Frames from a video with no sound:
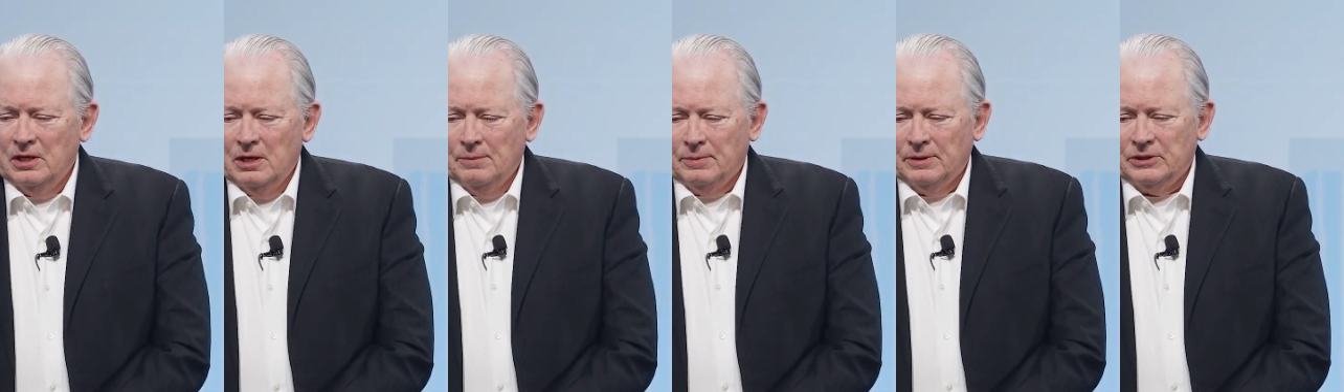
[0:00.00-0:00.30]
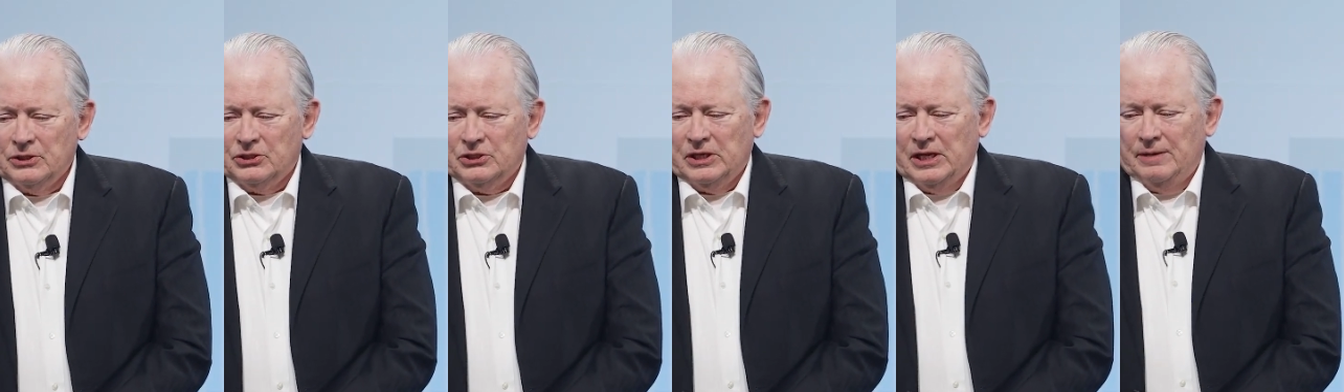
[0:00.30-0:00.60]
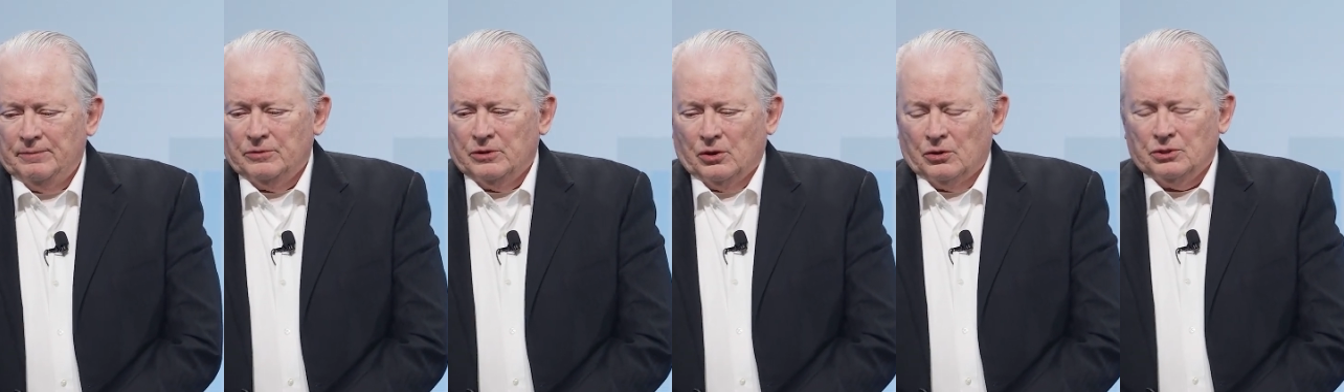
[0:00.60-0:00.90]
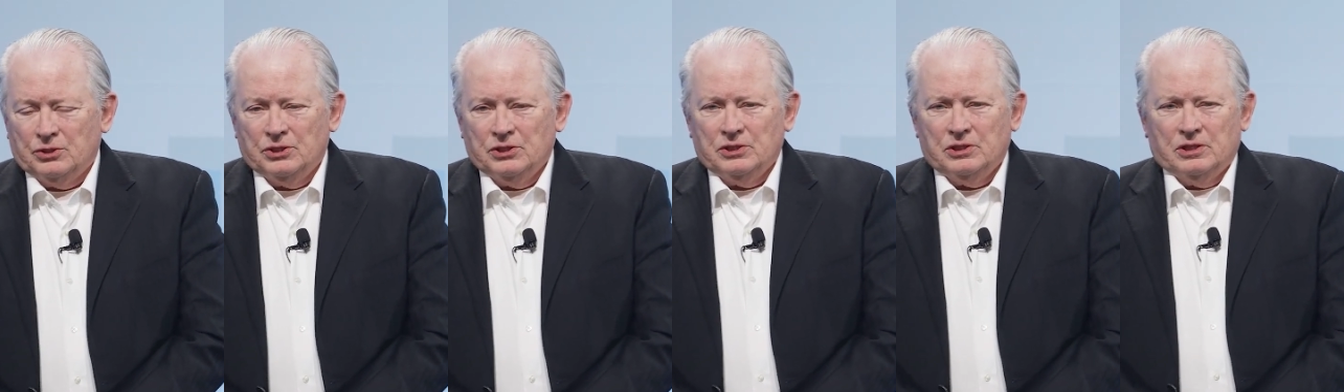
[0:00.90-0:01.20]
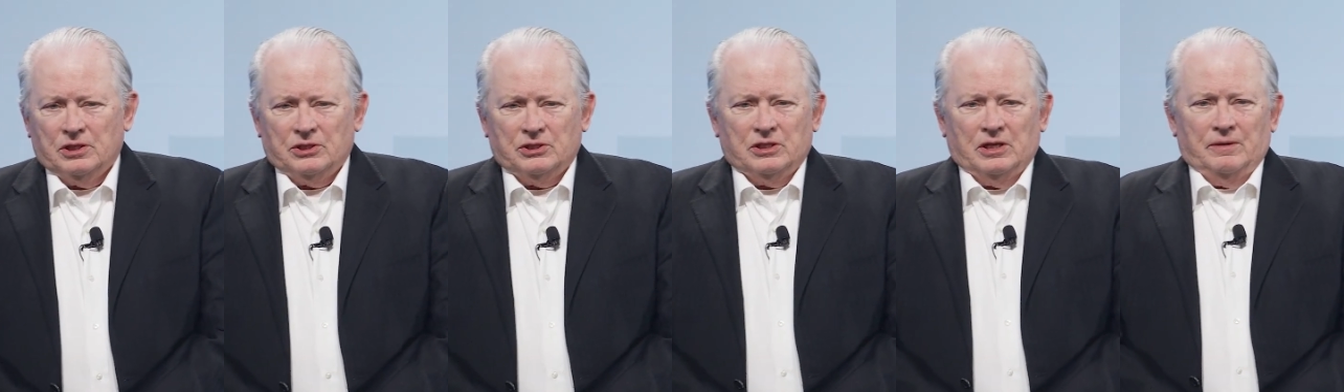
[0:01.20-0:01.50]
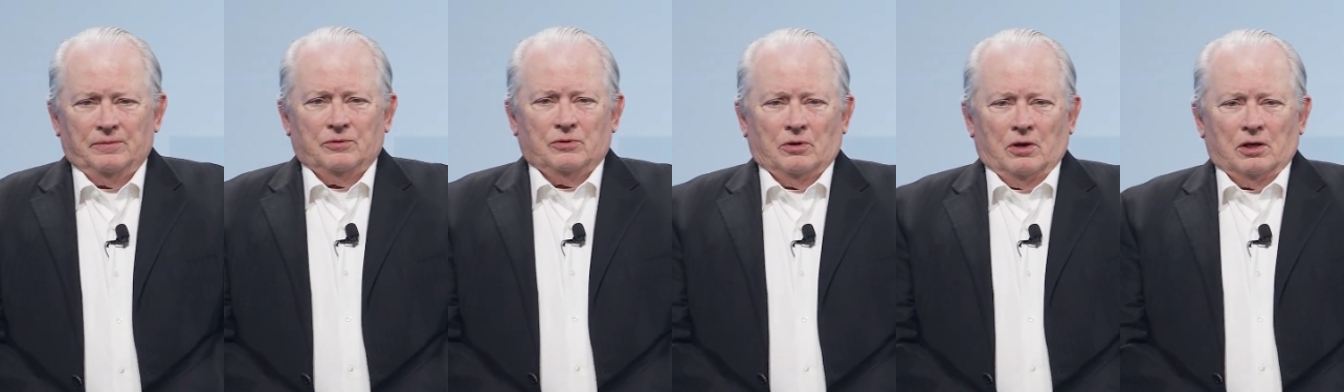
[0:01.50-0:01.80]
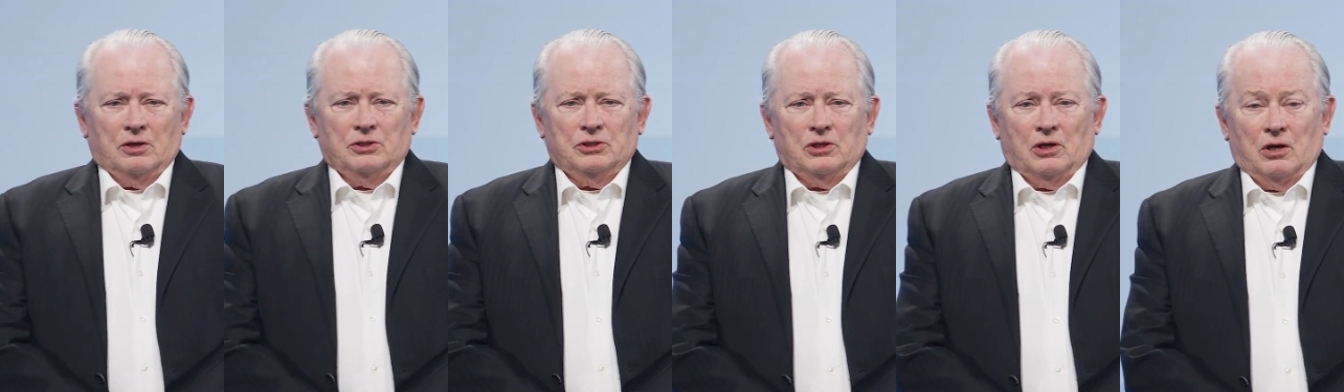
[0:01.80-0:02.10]
But the same doses and the same
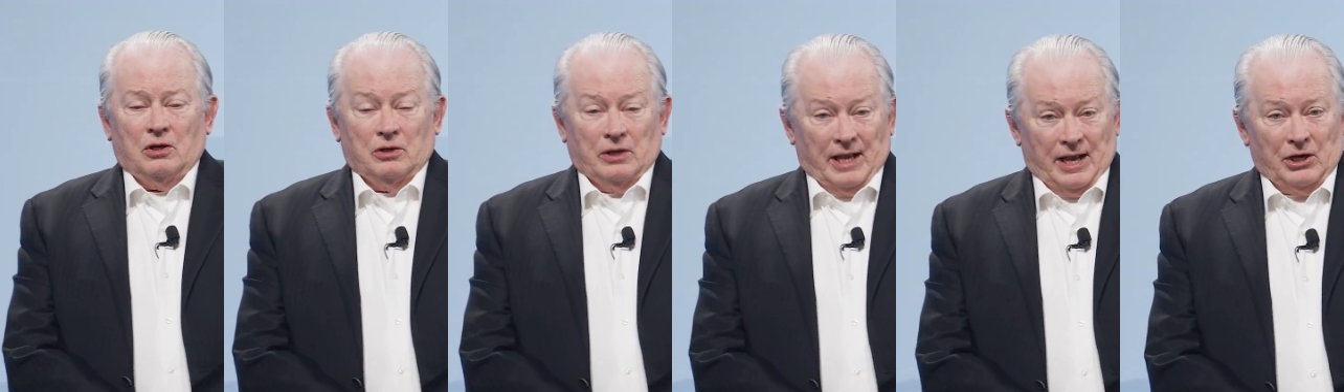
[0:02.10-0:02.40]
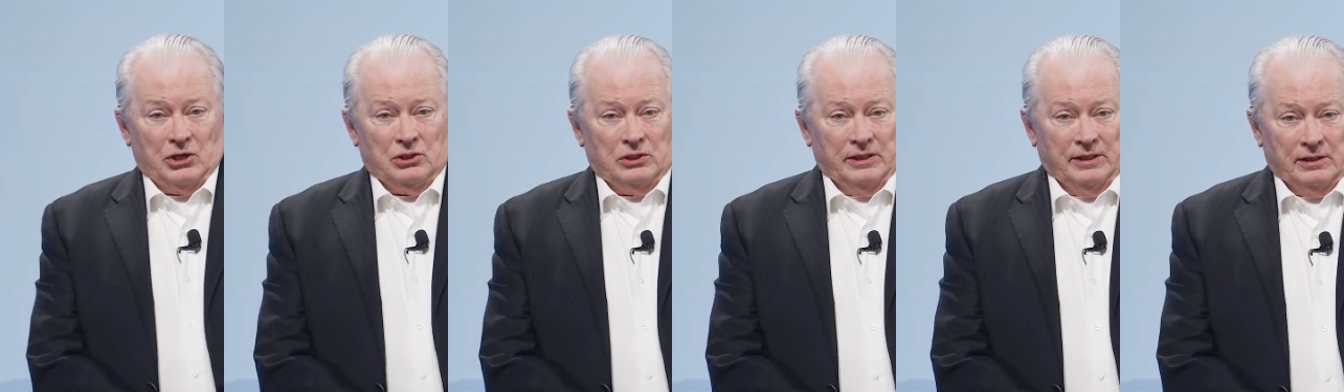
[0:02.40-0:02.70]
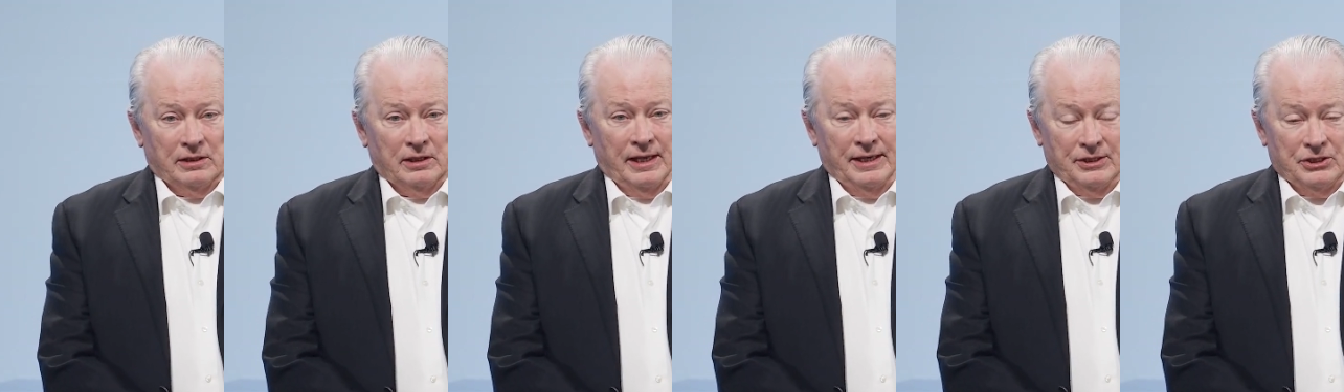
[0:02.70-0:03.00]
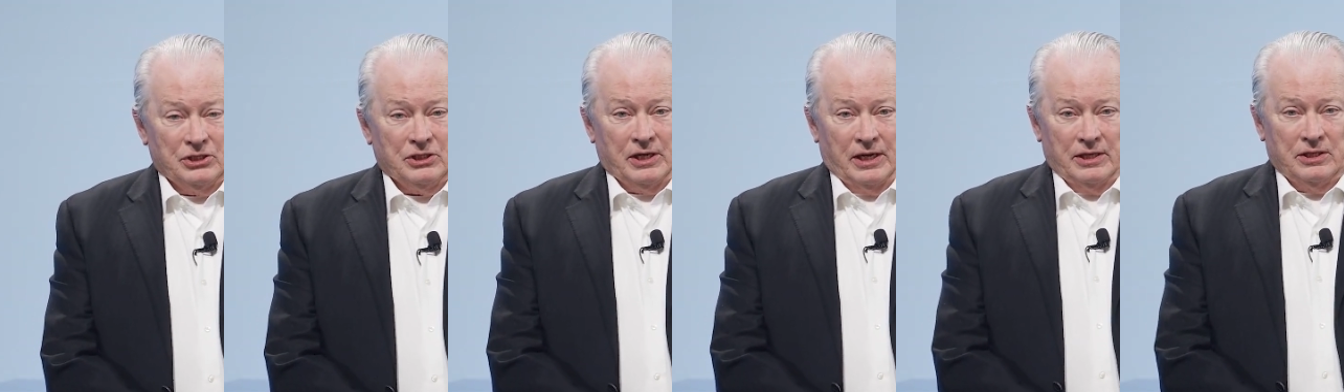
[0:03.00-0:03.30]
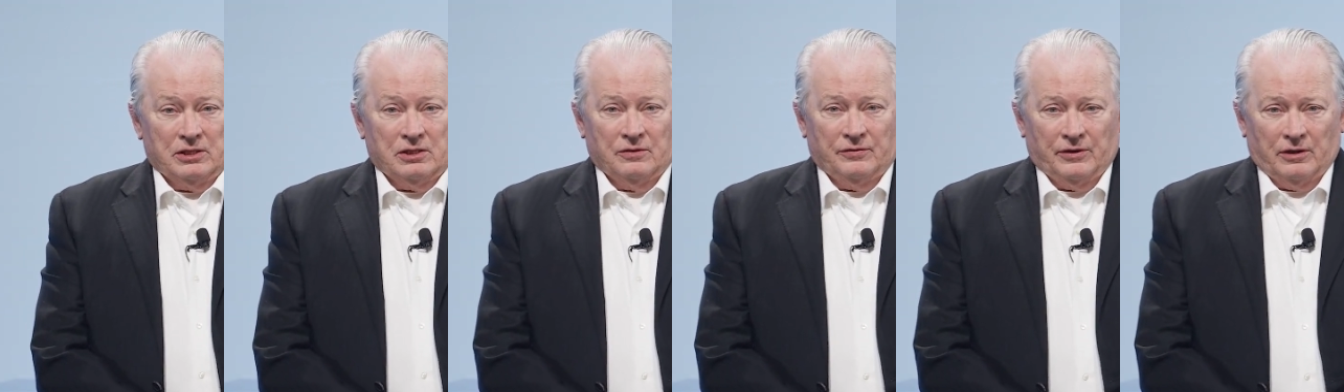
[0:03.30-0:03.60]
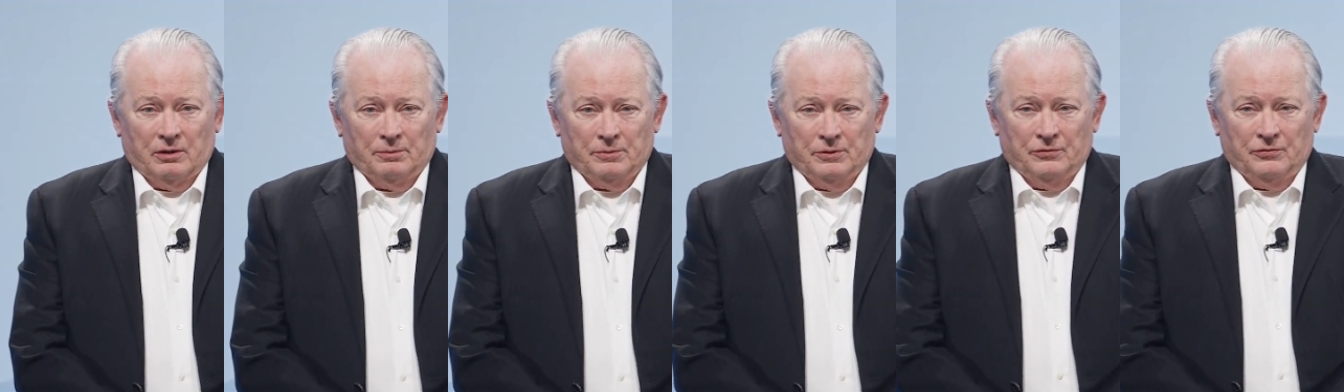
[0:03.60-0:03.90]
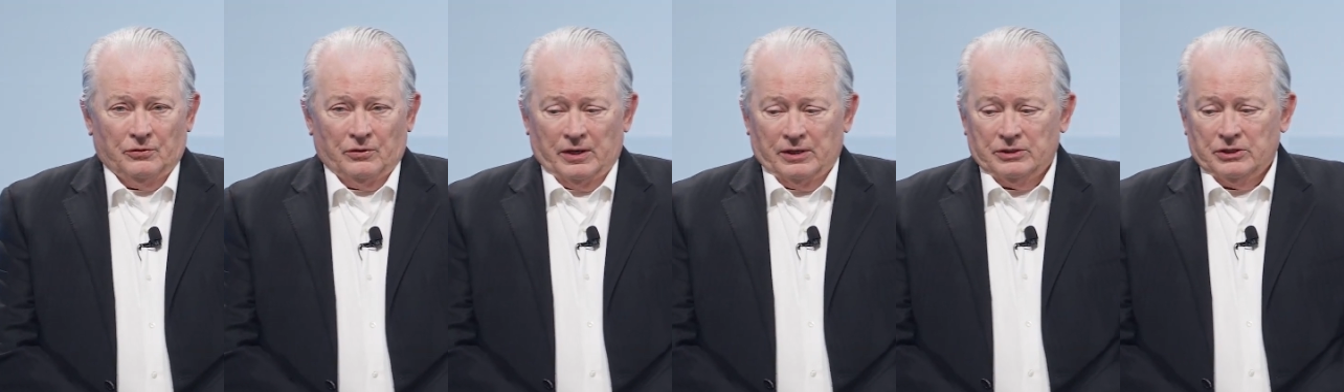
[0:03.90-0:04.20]
drugs are actually in late stage development
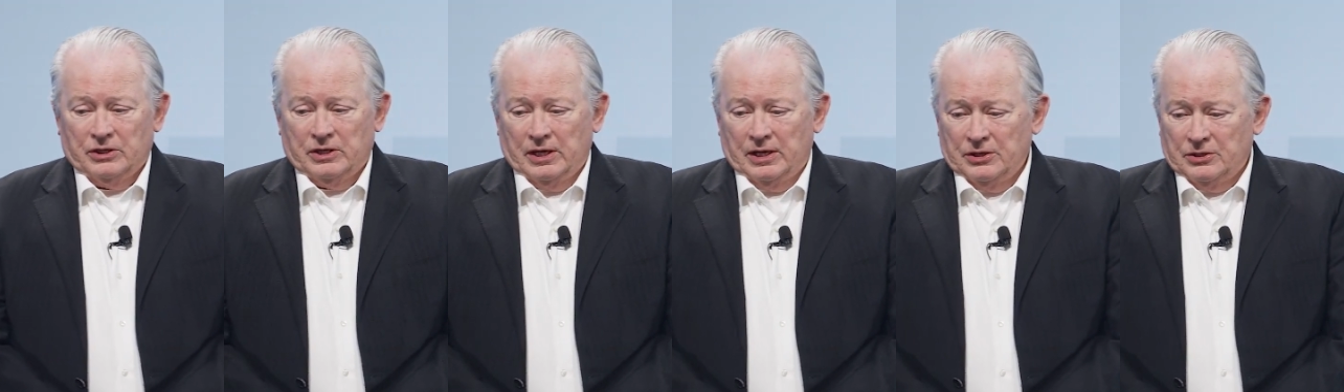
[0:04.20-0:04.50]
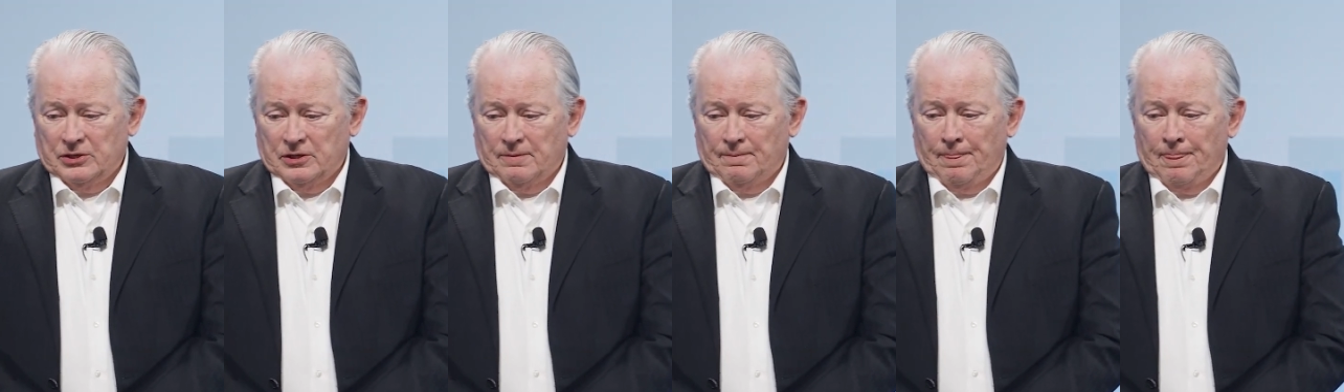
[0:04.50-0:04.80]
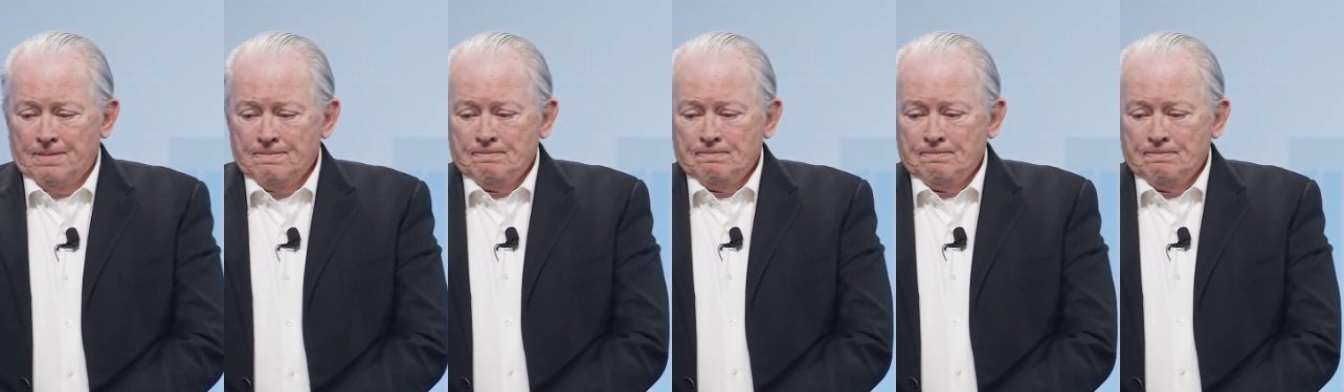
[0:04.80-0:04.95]
for agitation.